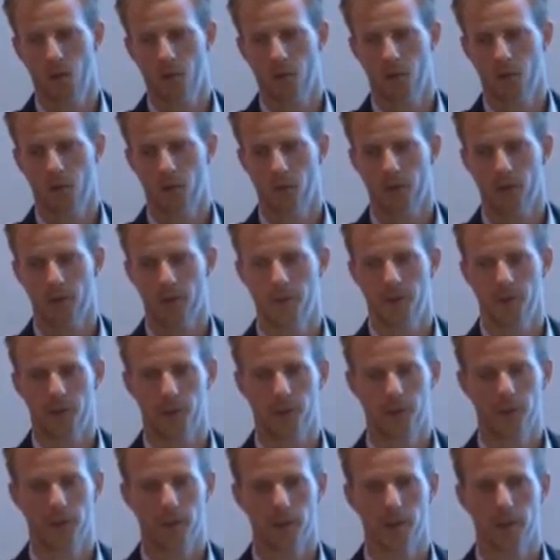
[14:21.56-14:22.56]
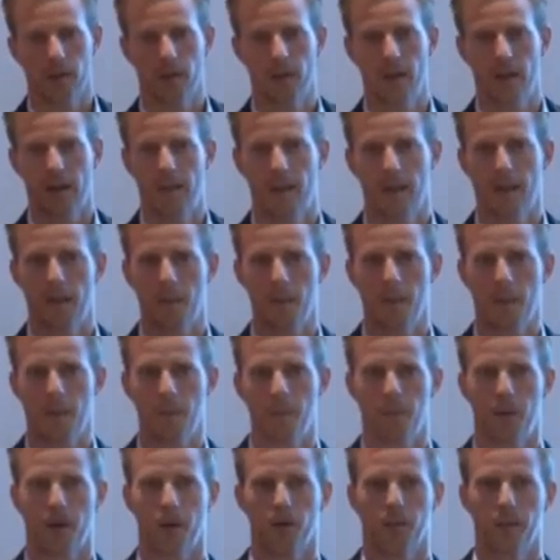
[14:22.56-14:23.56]
For the third
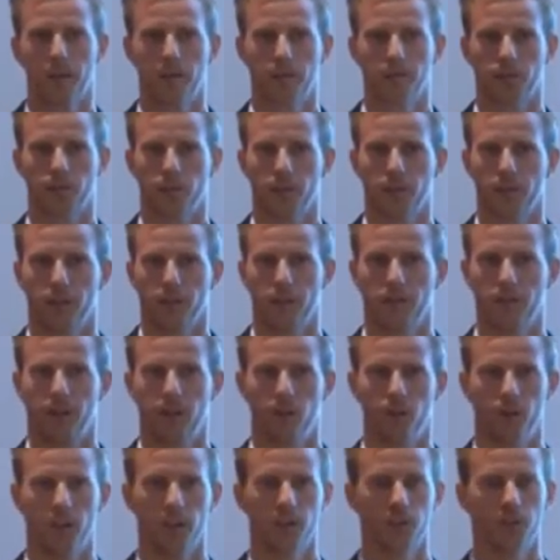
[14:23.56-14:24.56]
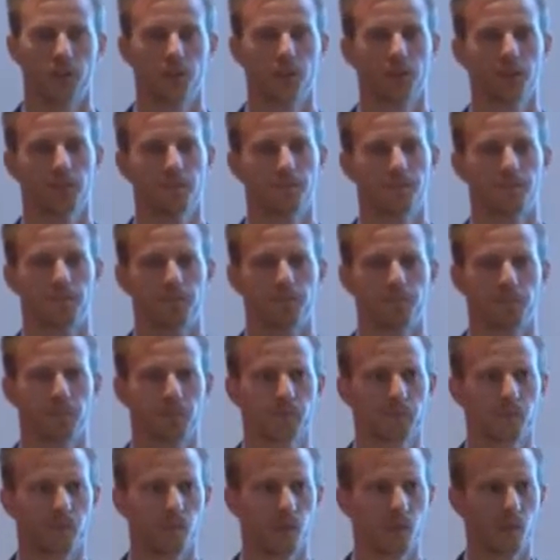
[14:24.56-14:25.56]
parameter, the valuation,
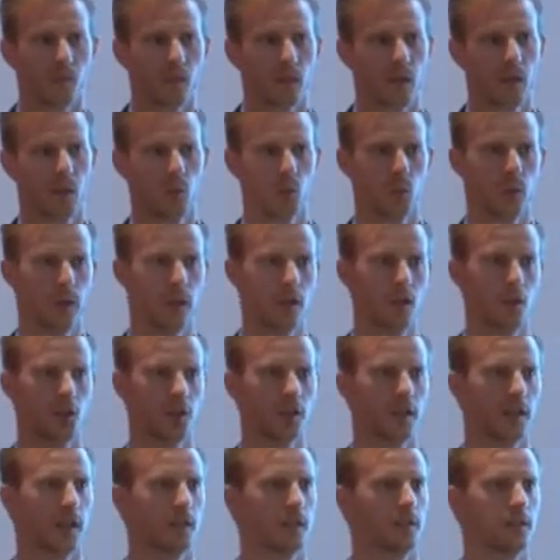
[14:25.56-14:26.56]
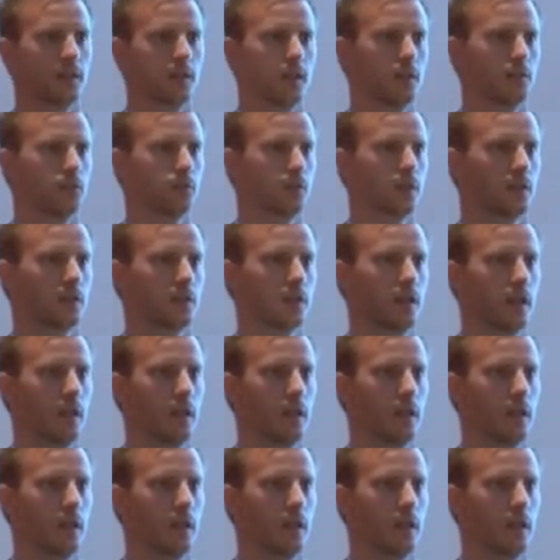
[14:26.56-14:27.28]
we look at different